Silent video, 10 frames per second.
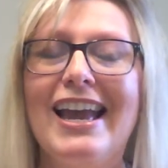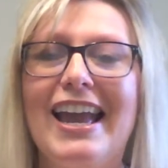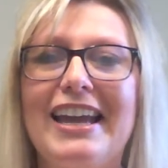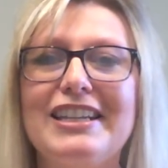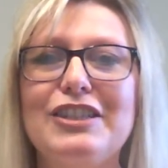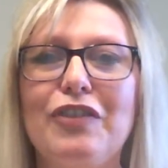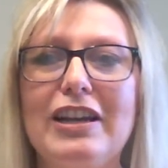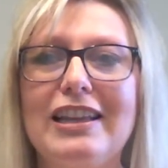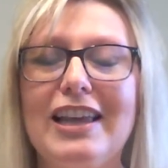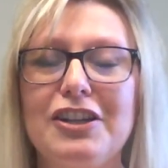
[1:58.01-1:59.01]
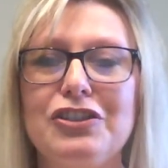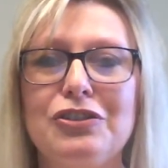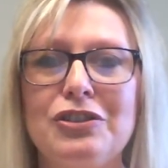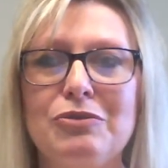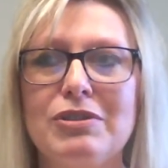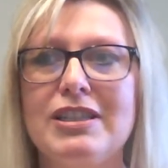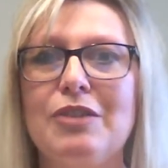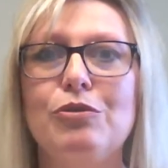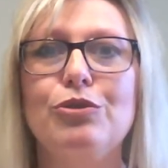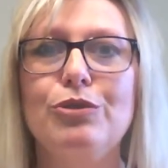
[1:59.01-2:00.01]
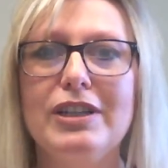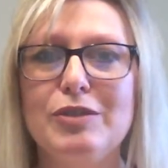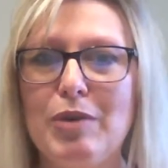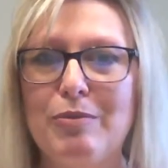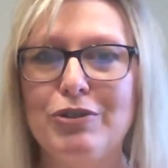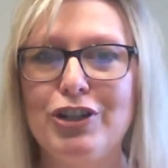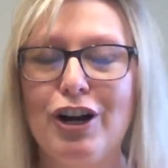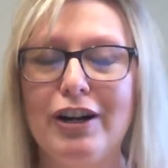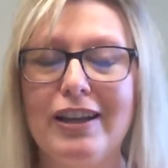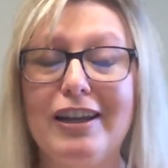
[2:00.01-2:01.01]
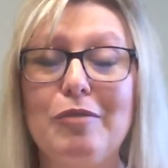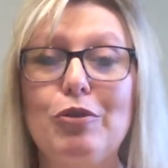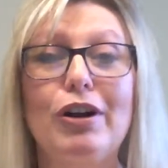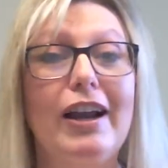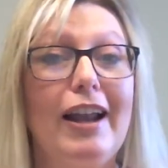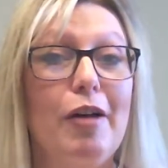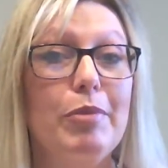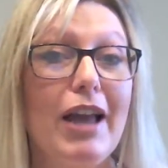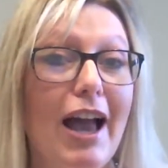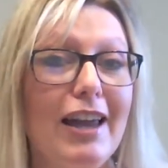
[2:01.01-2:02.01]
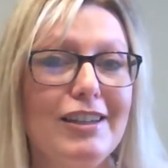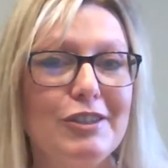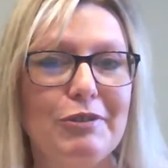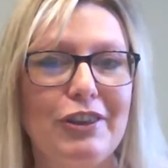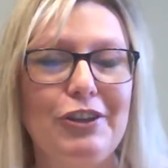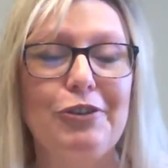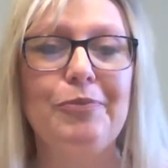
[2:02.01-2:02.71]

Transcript: And it's funny, a lot of students will say, well, who does paper charting anymore? And I'll be honest with you.